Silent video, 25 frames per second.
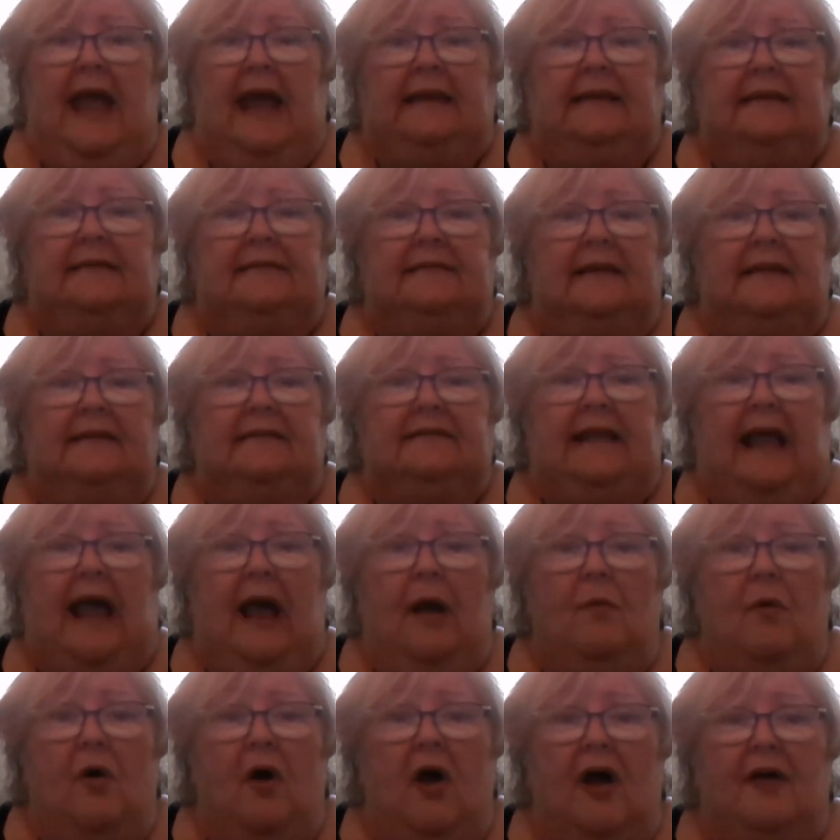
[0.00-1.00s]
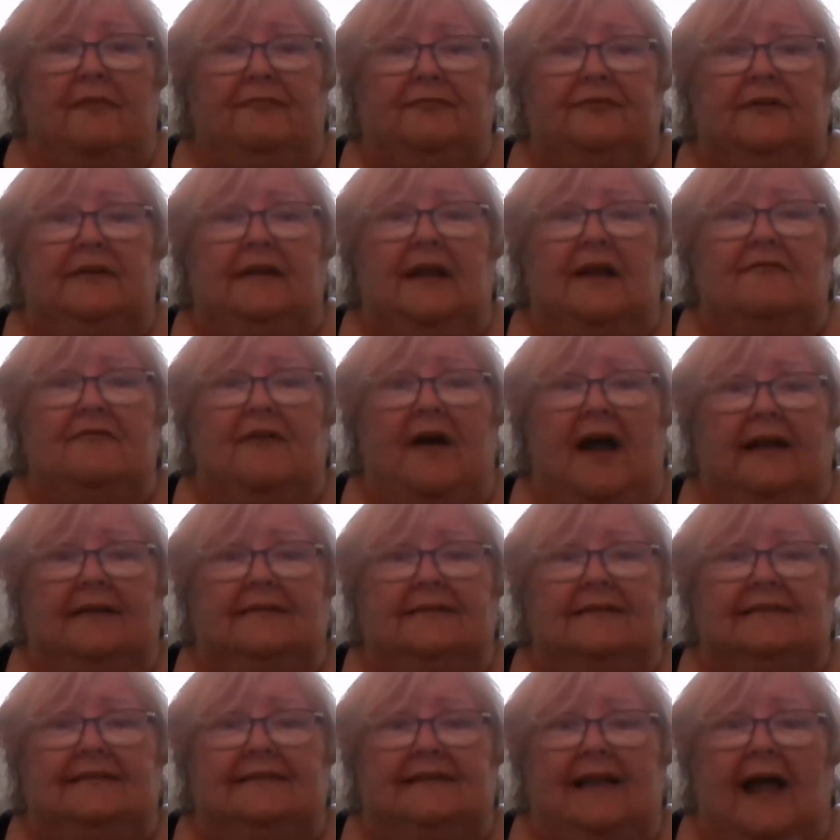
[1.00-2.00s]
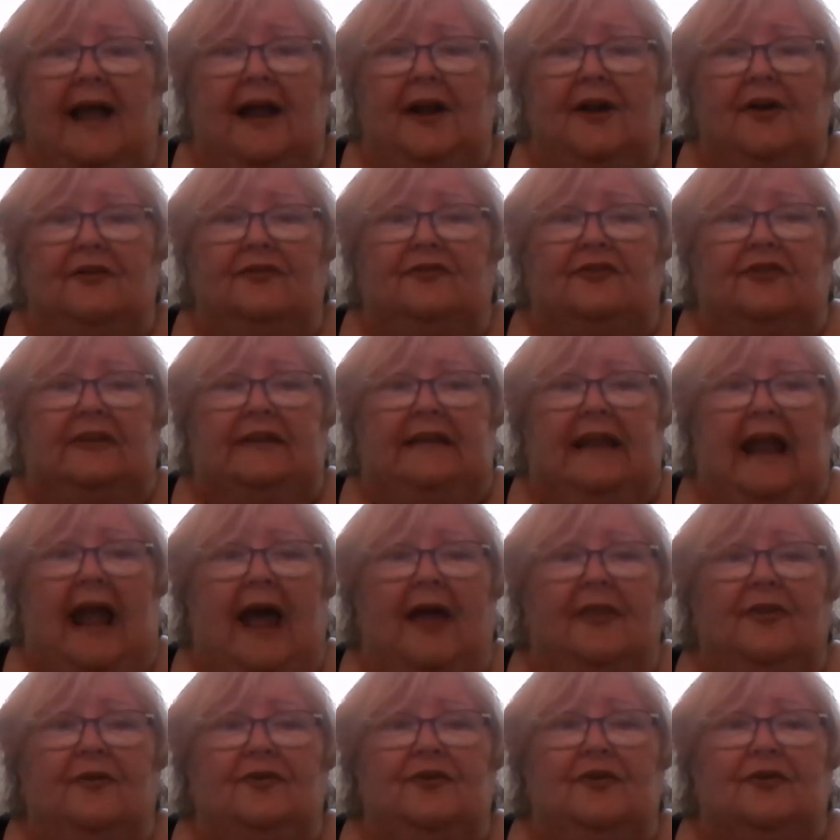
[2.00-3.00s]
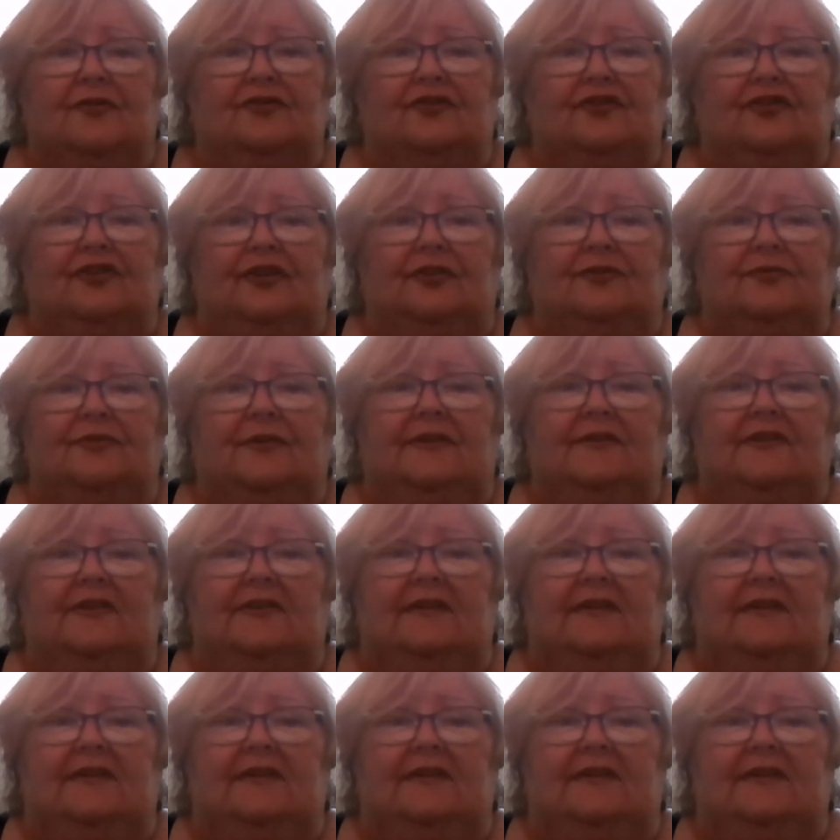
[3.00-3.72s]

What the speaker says: and he says, "How often have I desired to gather your children